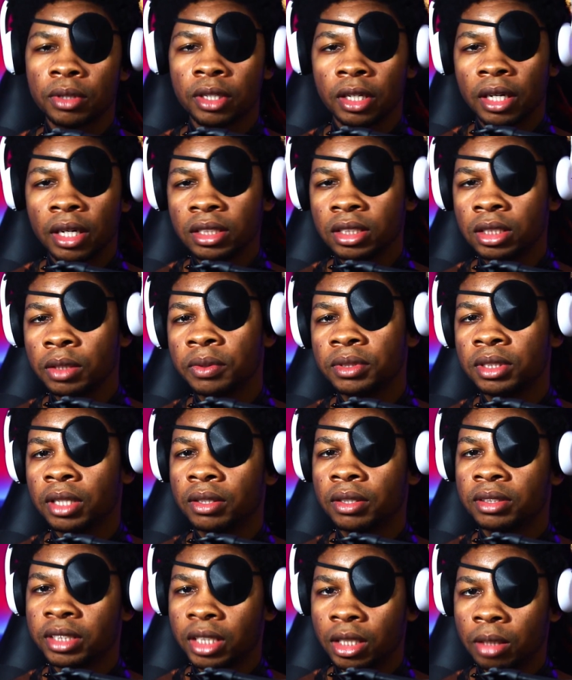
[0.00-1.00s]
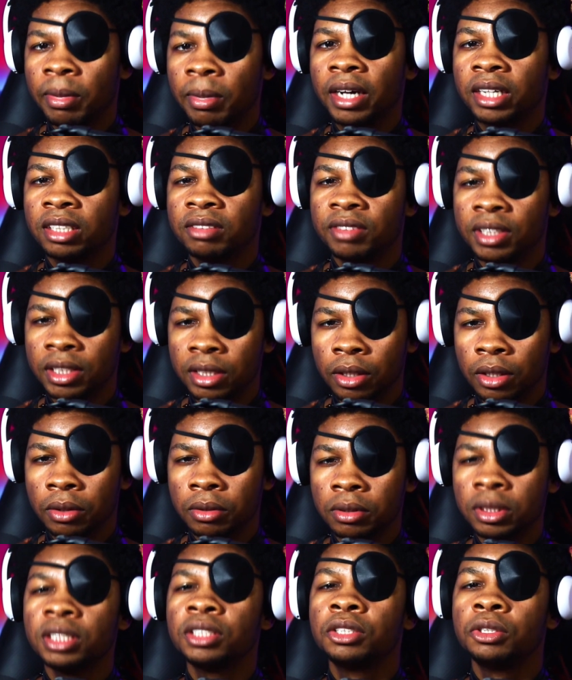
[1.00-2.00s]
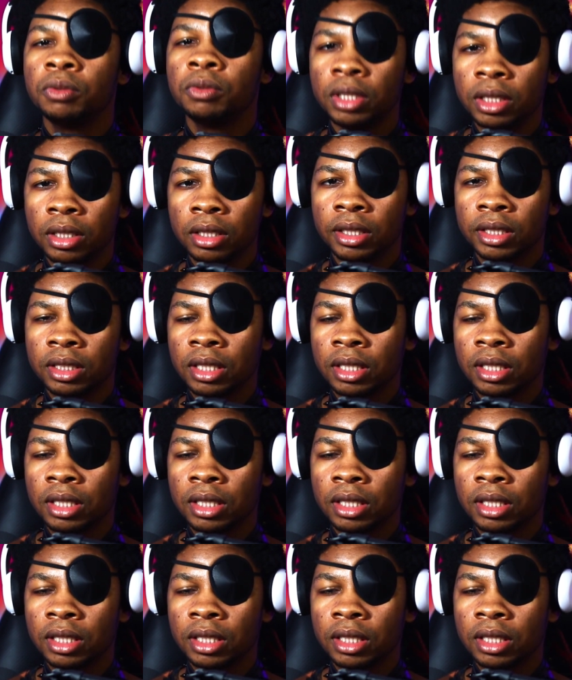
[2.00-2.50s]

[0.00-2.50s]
Okay, I see what y'all saying about his videos. It's unique.